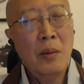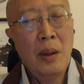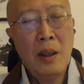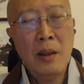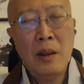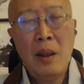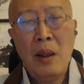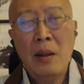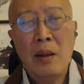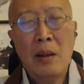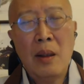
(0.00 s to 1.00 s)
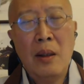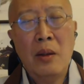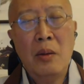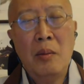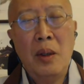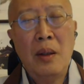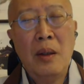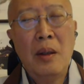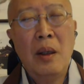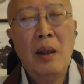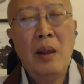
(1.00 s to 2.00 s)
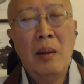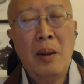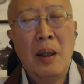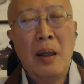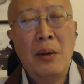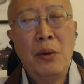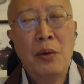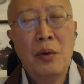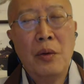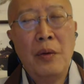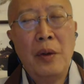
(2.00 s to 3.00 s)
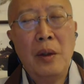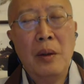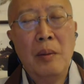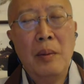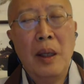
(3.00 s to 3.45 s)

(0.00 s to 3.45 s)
When I say this, I don't mean think about how you should feel,